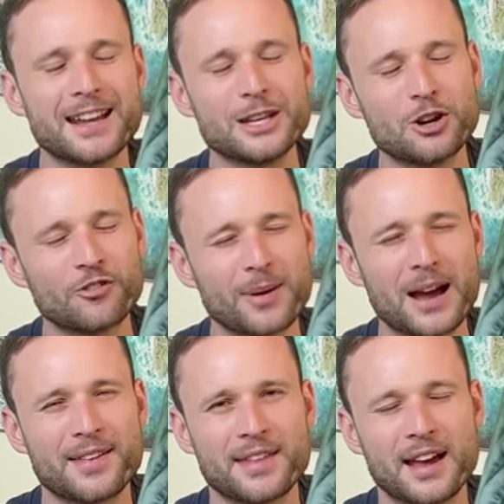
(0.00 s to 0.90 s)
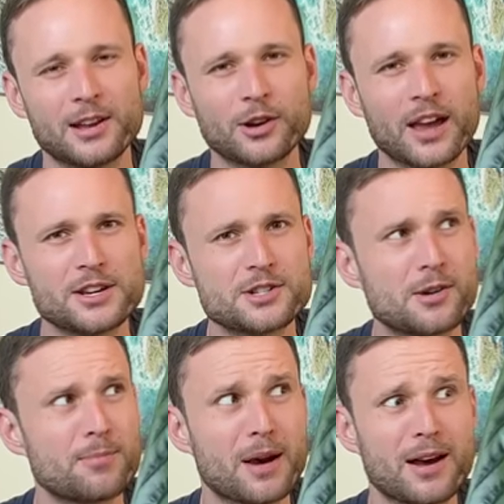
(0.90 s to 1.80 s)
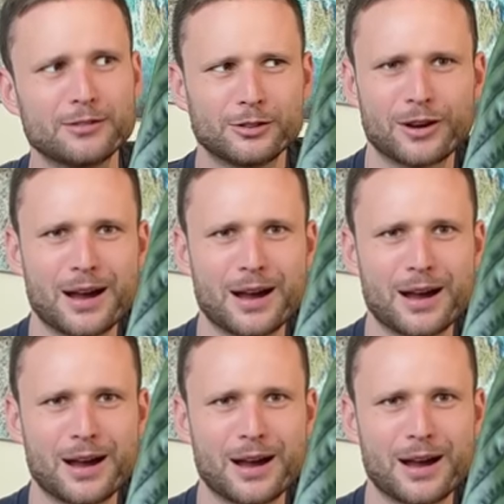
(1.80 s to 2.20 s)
any of my other alocasia, but look,